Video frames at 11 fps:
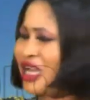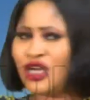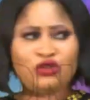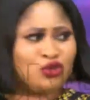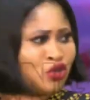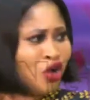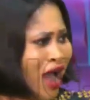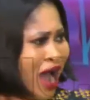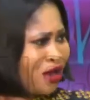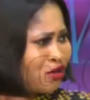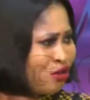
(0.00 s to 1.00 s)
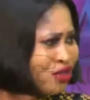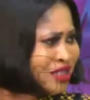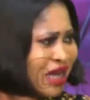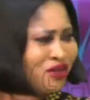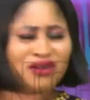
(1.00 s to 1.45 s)
You tore her clothes
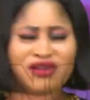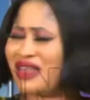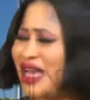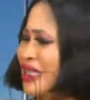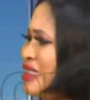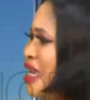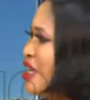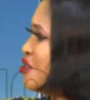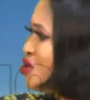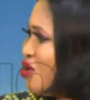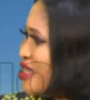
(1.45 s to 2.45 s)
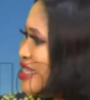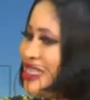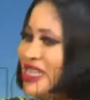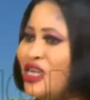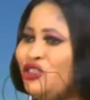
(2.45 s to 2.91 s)
and all of that. So it,
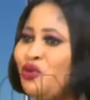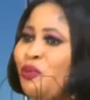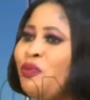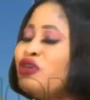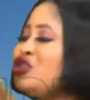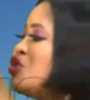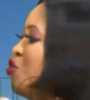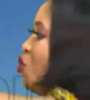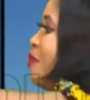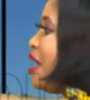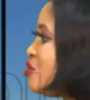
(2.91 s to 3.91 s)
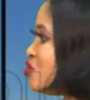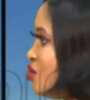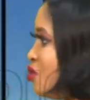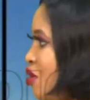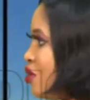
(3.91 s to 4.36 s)
you push the woman to
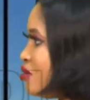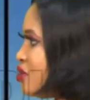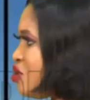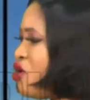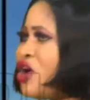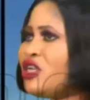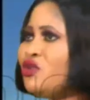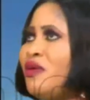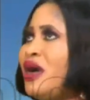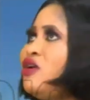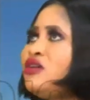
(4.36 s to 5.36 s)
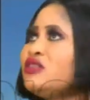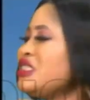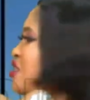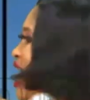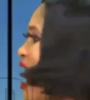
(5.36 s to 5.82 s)
the wall. So the woman
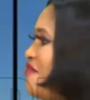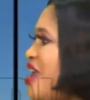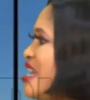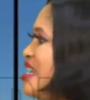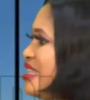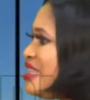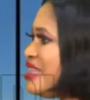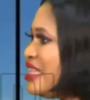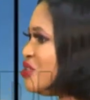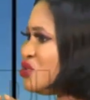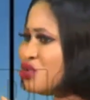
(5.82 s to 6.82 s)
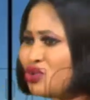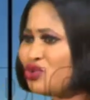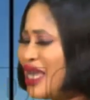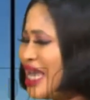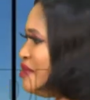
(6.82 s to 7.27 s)
doesn't have anything to
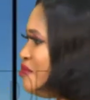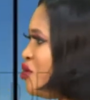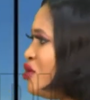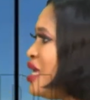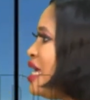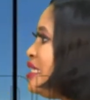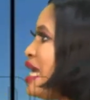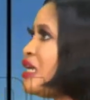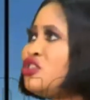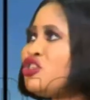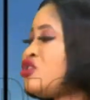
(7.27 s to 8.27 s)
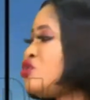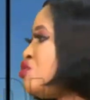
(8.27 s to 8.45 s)
do anymore than just to